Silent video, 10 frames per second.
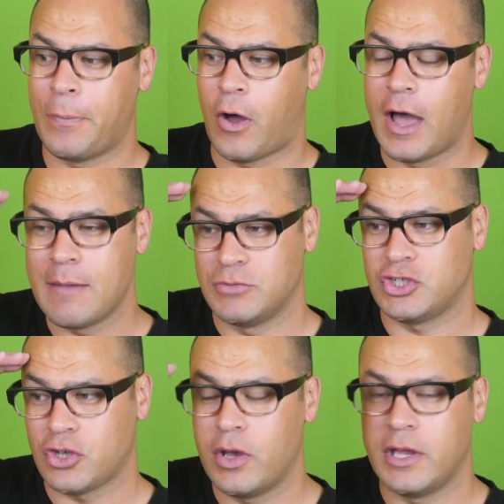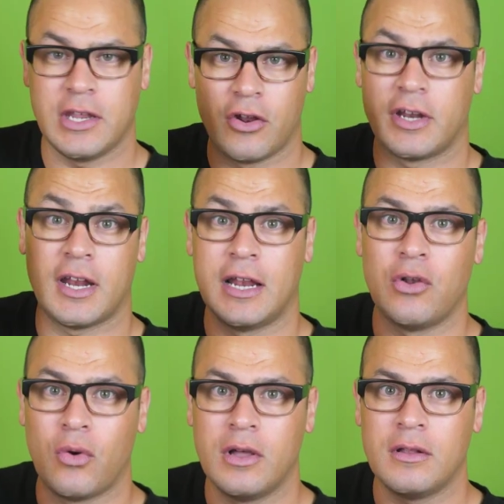I am so idiotically
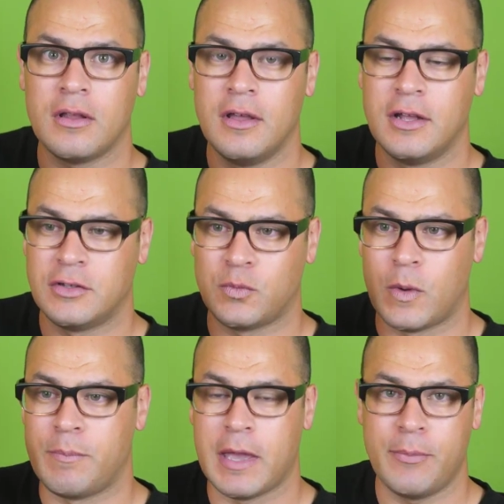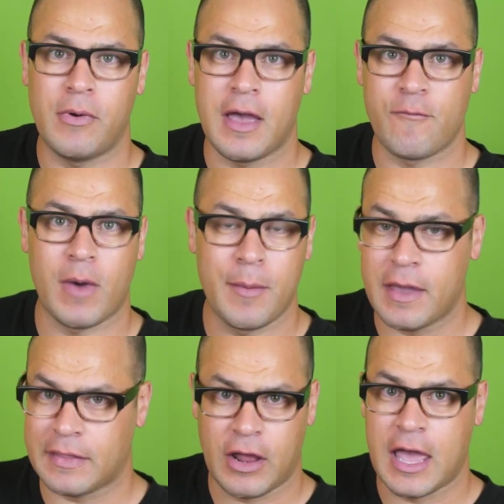loyal when people have my
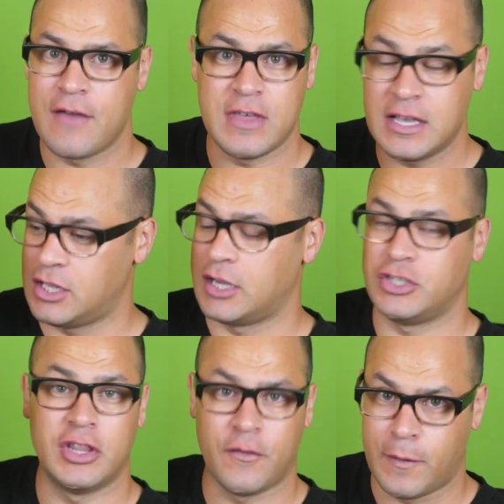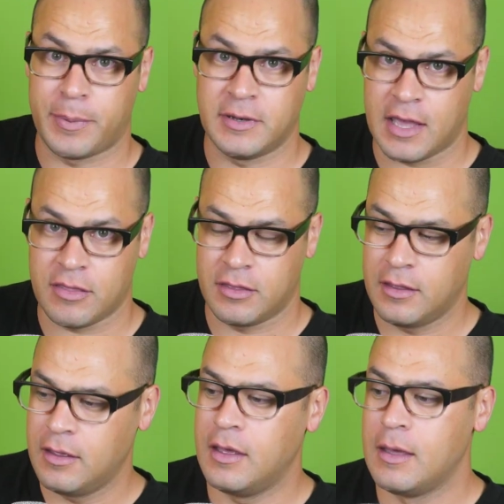back that I have theirs, like to the flipping death.
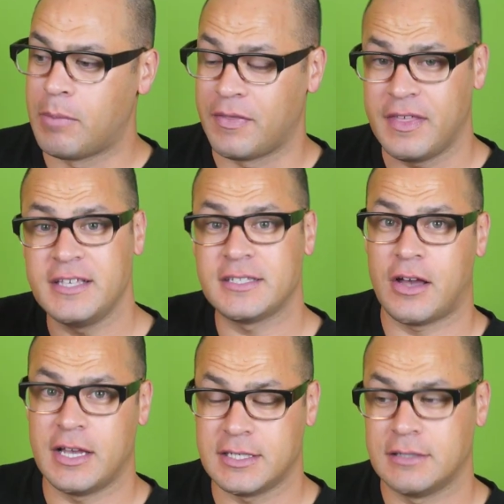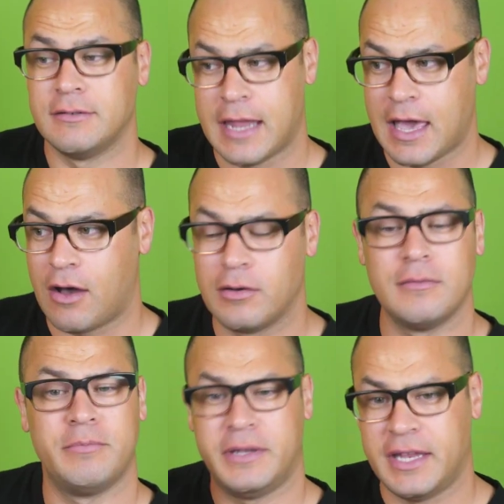But these guys now
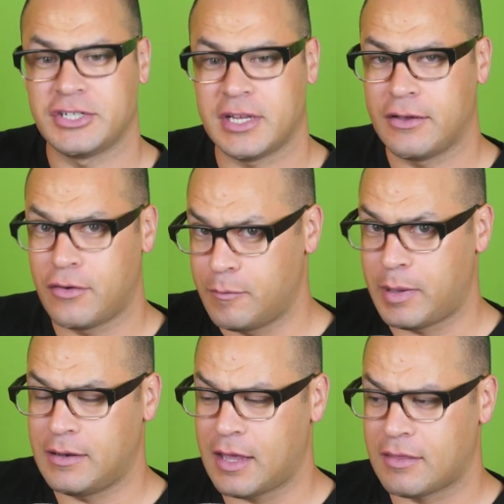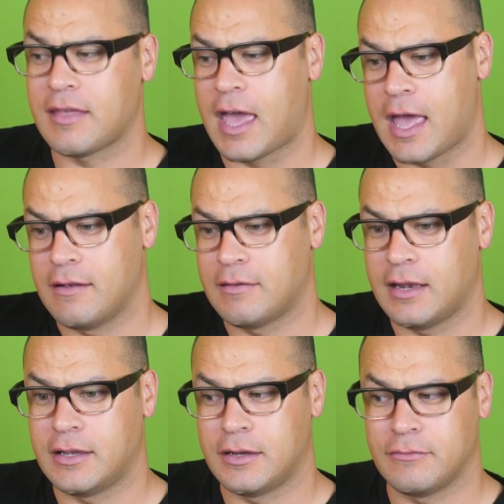potentially could have been death, and they
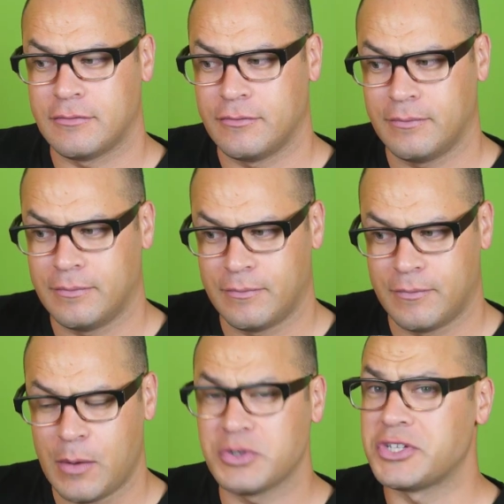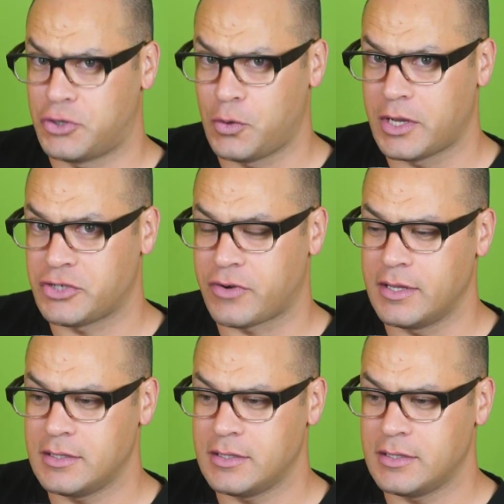didn't. It wasn't a two-way street.